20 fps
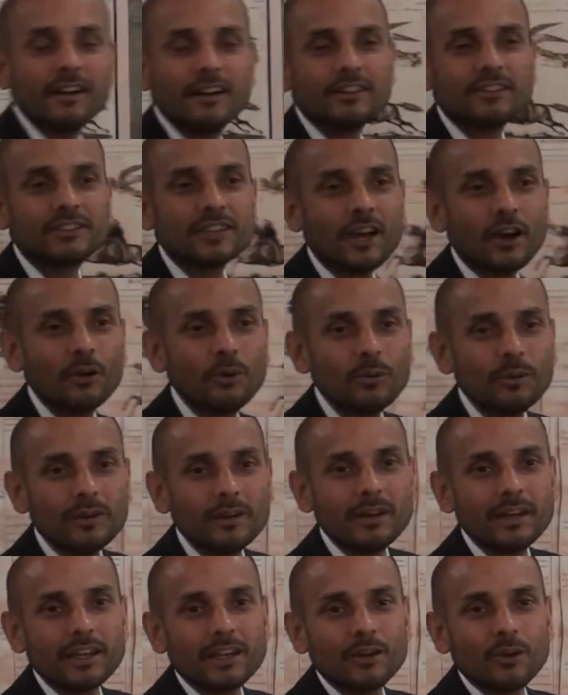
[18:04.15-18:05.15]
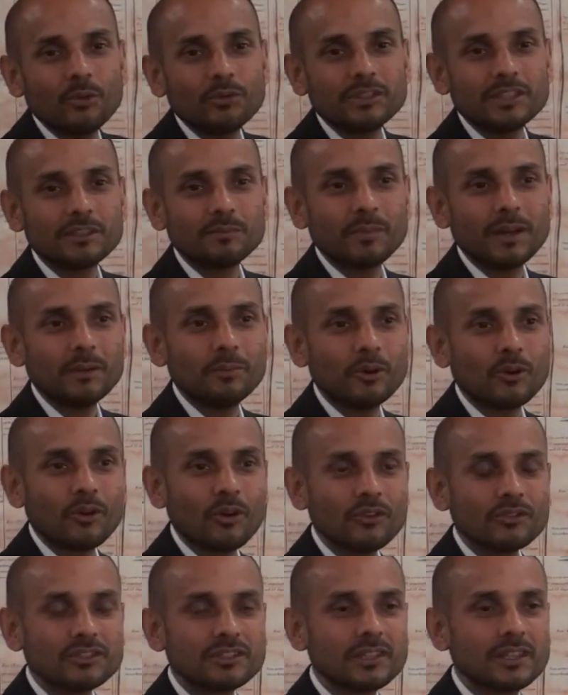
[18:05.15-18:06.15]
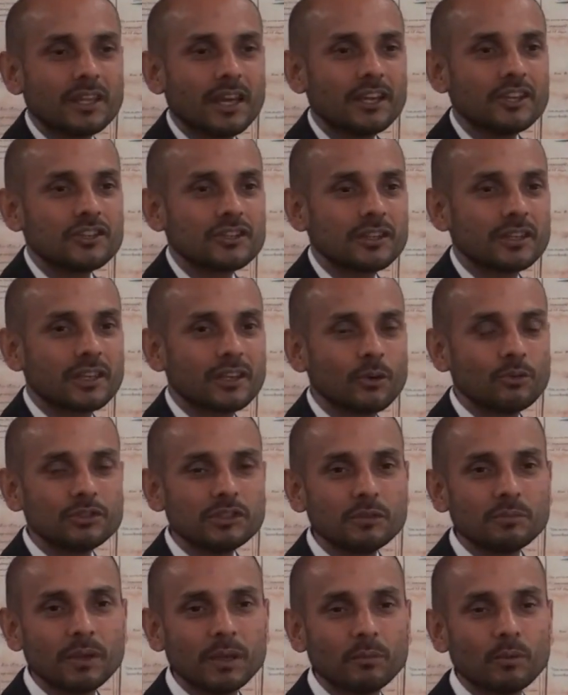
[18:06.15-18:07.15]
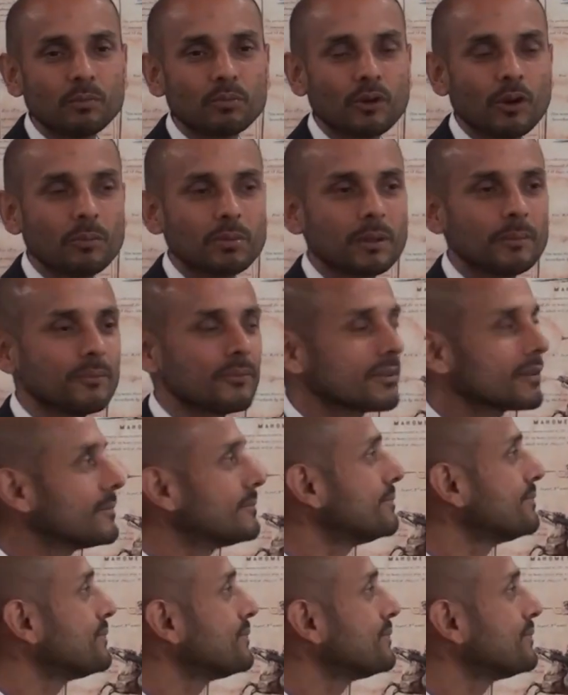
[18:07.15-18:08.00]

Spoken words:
And so it causes people consternation, causes people problems.